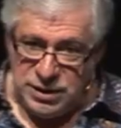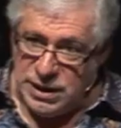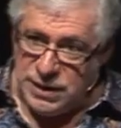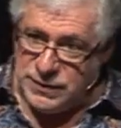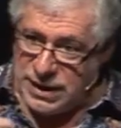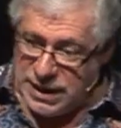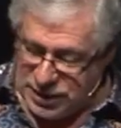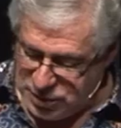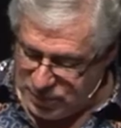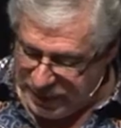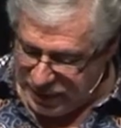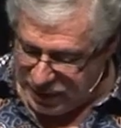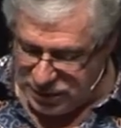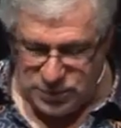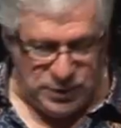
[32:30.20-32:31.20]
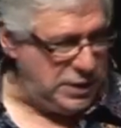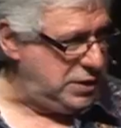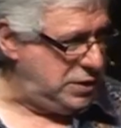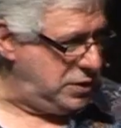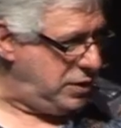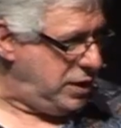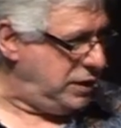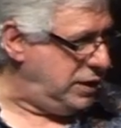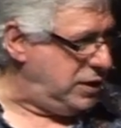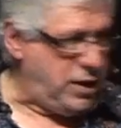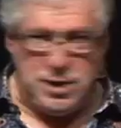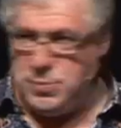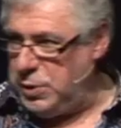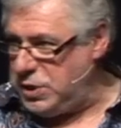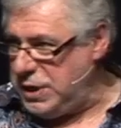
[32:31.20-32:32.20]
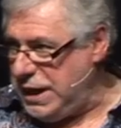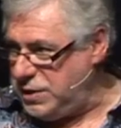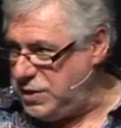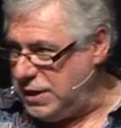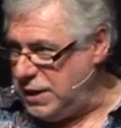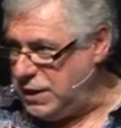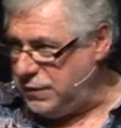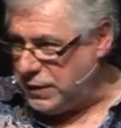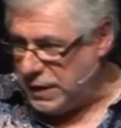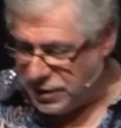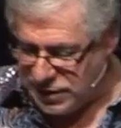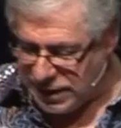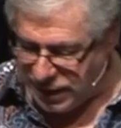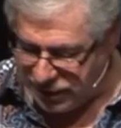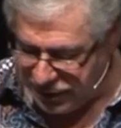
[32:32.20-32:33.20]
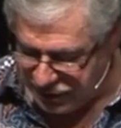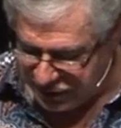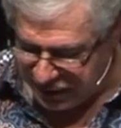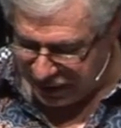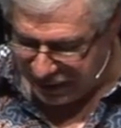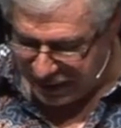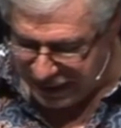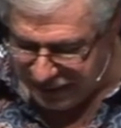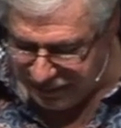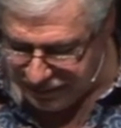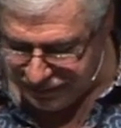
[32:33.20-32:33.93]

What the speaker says: Don't have to ask me those questions. Good on you guys. Put your hands together for our salaries team, hey?